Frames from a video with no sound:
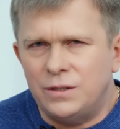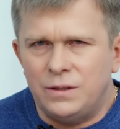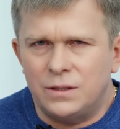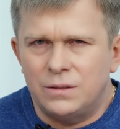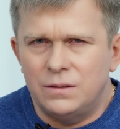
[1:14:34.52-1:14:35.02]

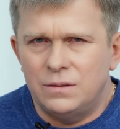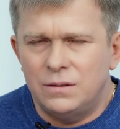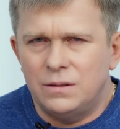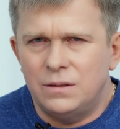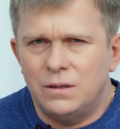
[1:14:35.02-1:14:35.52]
is the
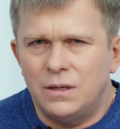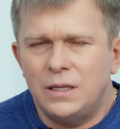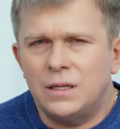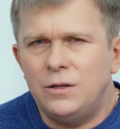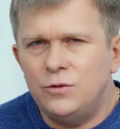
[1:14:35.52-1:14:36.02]
one
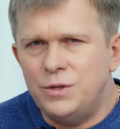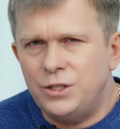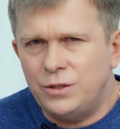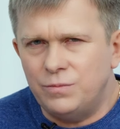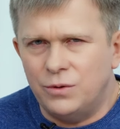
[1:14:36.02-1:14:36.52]
who loves
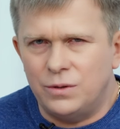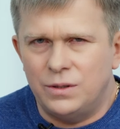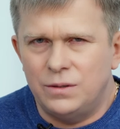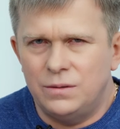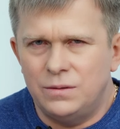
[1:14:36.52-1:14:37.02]
God,
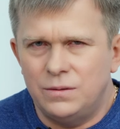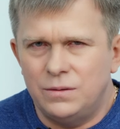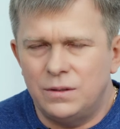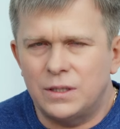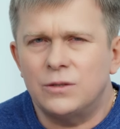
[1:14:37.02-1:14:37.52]

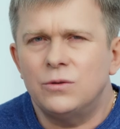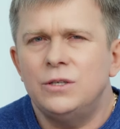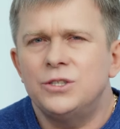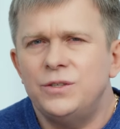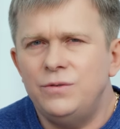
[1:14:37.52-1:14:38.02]
who
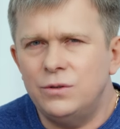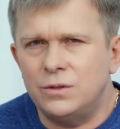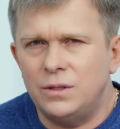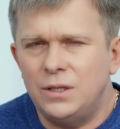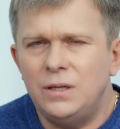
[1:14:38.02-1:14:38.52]
actually
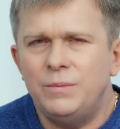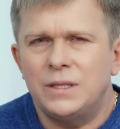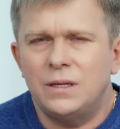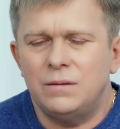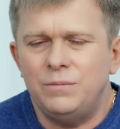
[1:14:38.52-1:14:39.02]
lives
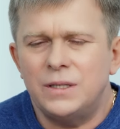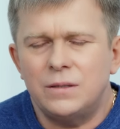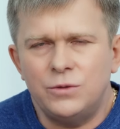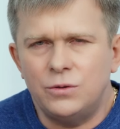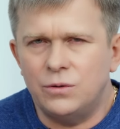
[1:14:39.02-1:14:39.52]
by the
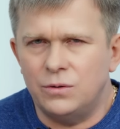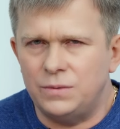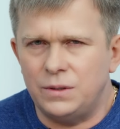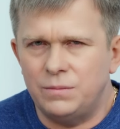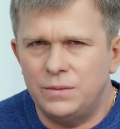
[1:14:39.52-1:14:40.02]
spiritual
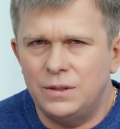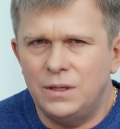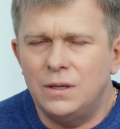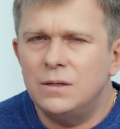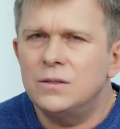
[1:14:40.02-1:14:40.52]
world,
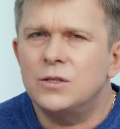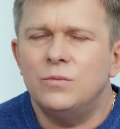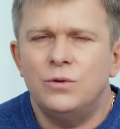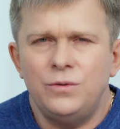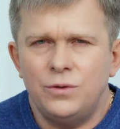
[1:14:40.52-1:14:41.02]
with
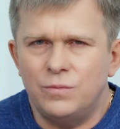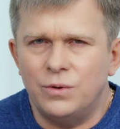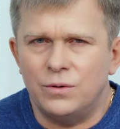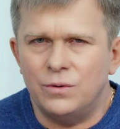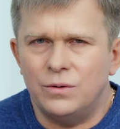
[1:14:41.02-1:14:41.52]
love
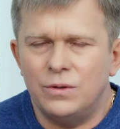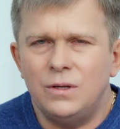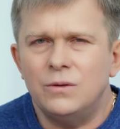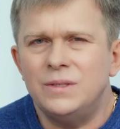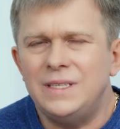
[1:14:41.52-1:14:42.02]
for
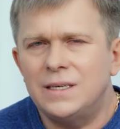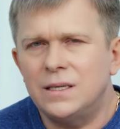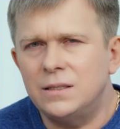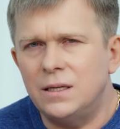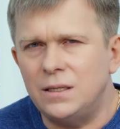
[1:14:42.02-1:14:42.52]
God, and
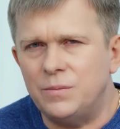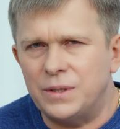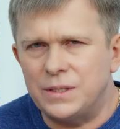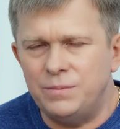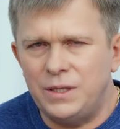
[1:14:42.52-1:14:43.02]
he will
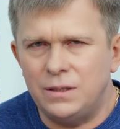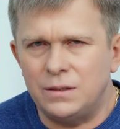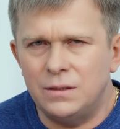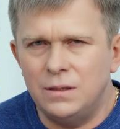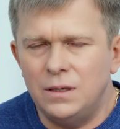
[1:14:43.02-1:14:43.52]
never
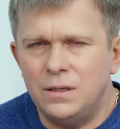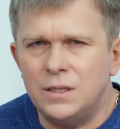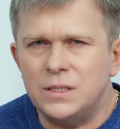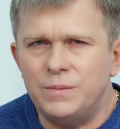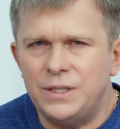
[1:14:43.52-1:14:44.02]
dare
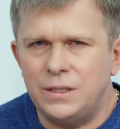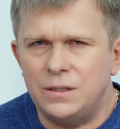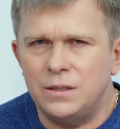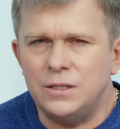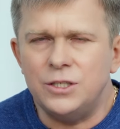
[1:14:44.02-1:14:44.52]
change
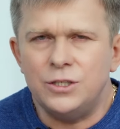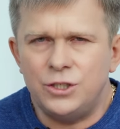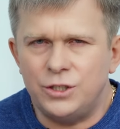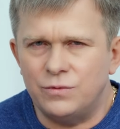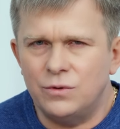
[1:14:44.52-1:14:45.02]
for his own
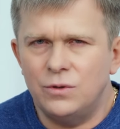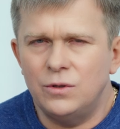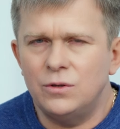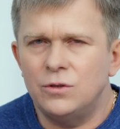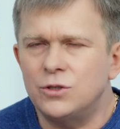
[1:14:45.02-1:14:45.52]
benefit
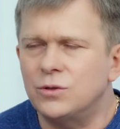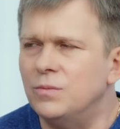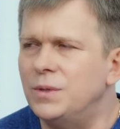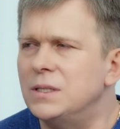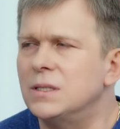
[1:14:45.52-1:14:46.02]

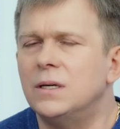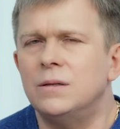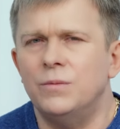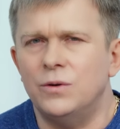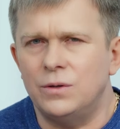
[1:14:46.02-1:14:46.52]
anything
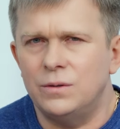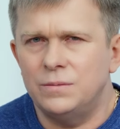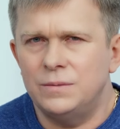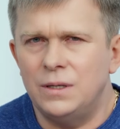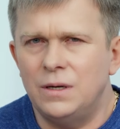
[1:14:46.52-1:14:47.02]
of what
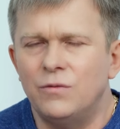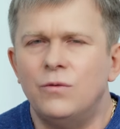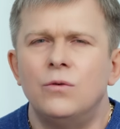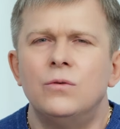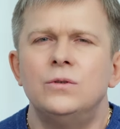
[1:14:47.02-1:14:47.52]
God
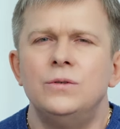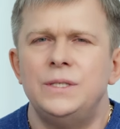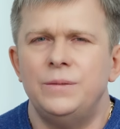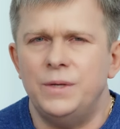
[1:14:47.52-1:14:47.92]
has sent,